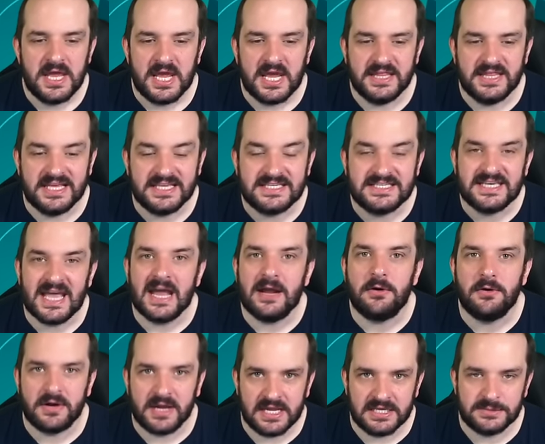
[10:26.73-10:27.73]
And then
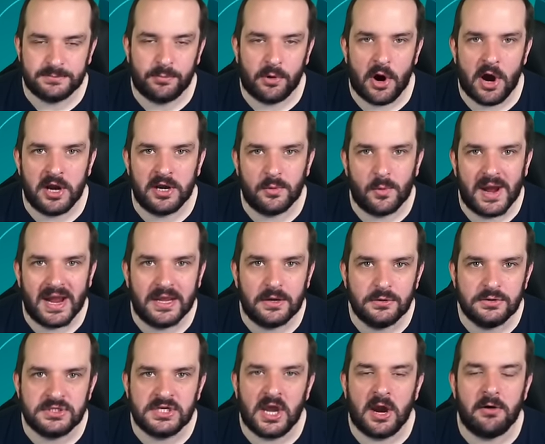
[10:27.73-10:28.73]
Saka against Brighton away,
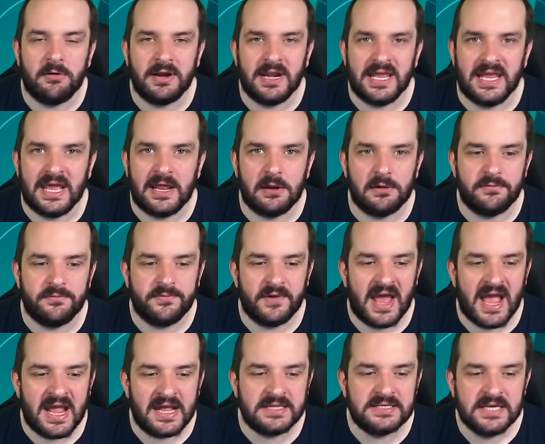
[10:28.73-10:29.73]
who's currently yellow
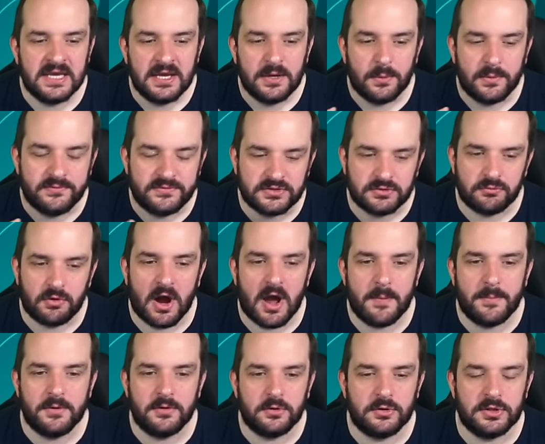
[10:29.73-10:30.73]
flagged, with
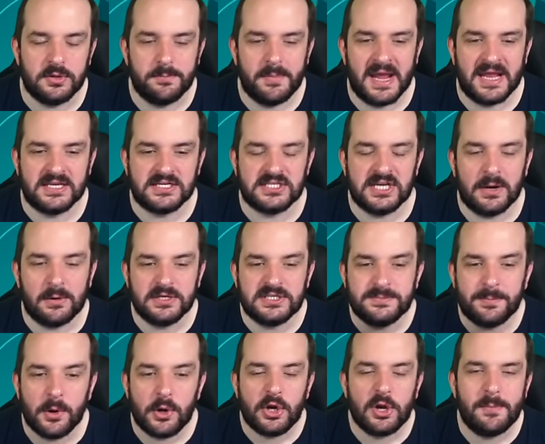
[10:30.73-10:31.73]
Sarabia on the bench. Now, I
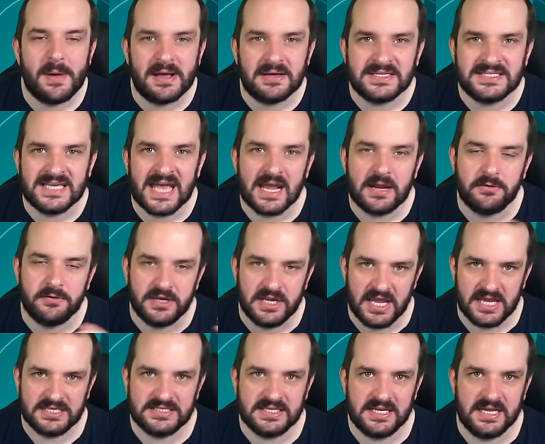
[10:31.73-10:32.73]
spoke about Saka in
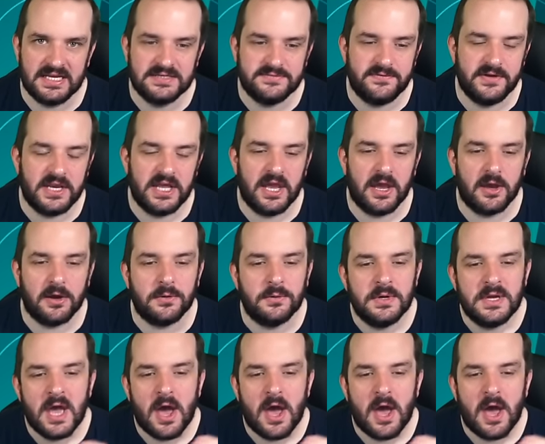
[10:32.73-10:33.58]
yesterday's video.